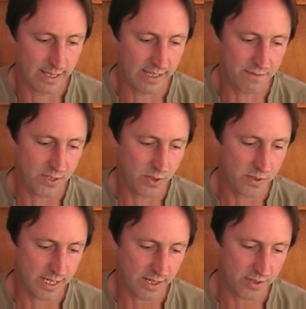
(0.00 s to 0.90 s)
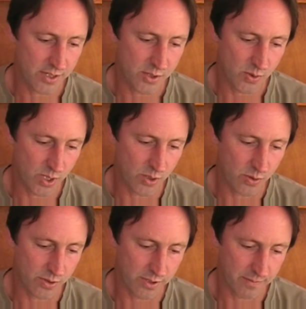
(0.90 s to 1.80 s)
if you tell the
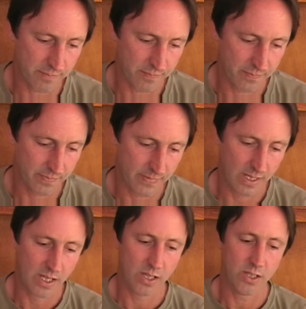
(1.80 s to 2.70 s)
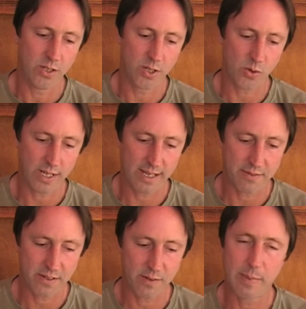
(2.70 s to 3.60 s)
truth, you don't have
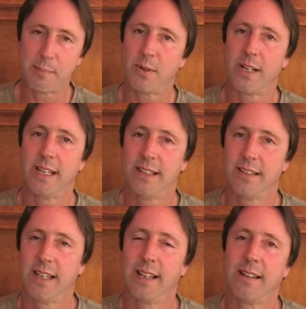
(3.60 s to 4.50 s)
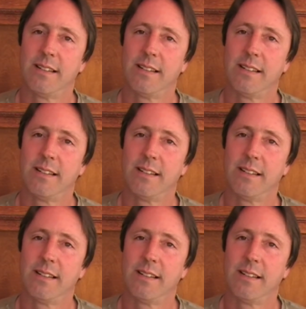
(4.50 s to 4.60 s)
to remember anything.